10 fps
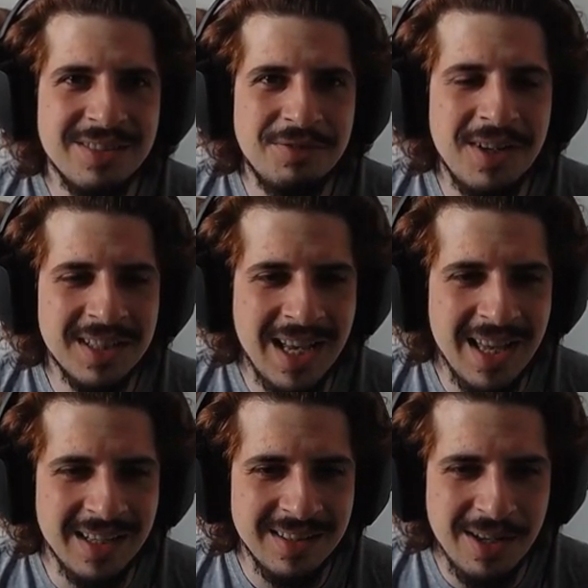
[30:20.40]
Fuck
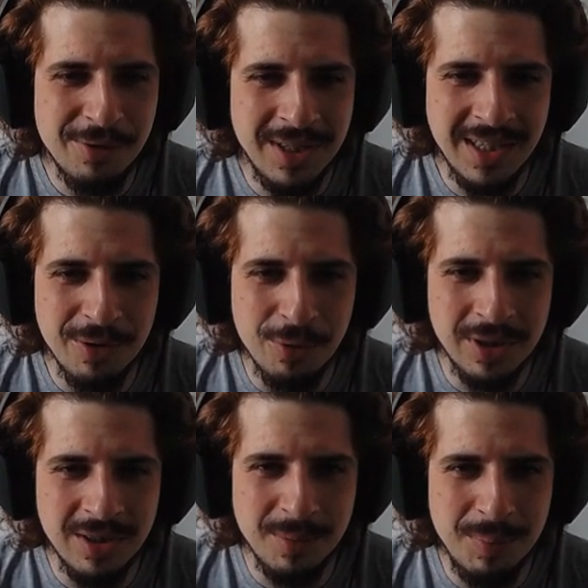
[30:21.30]
that, now they can
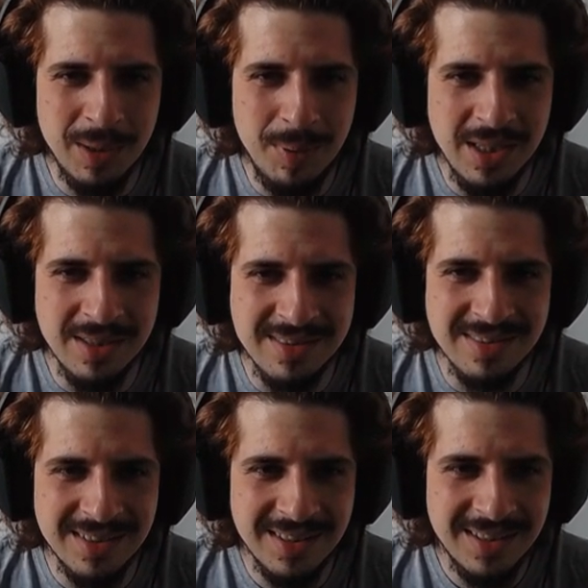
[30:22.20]
order the big
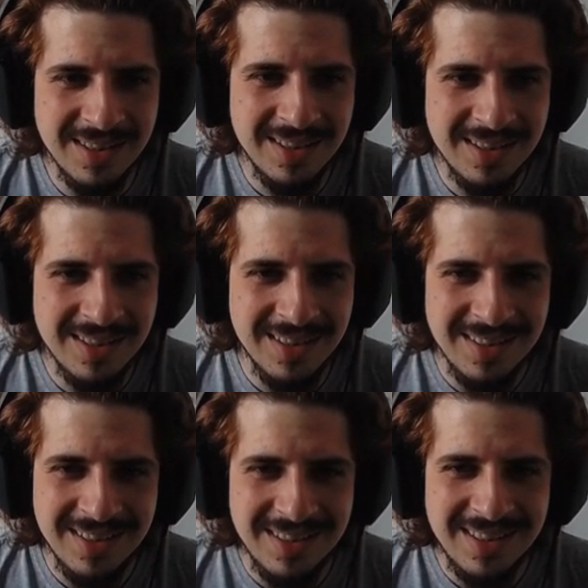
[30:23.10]
Venus.
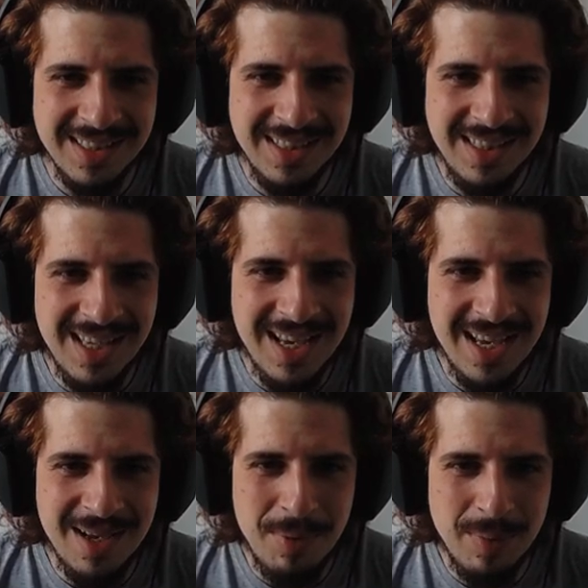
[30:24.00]

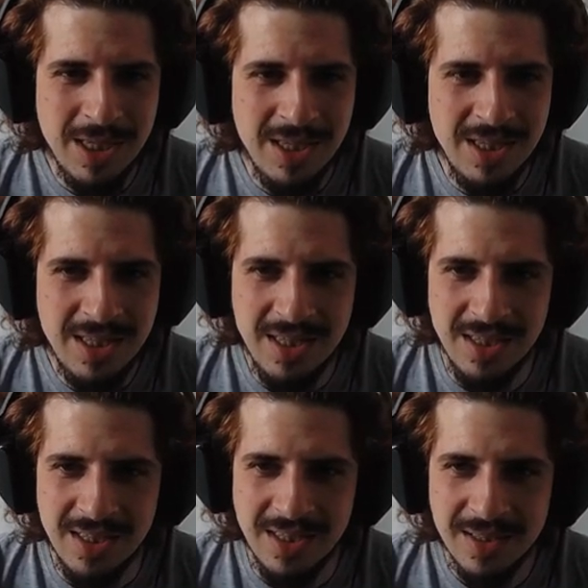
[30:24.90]
Yeah,
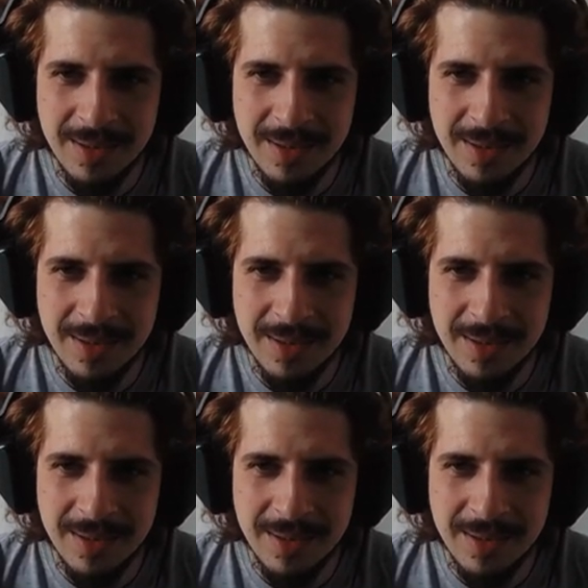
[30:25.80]
baby!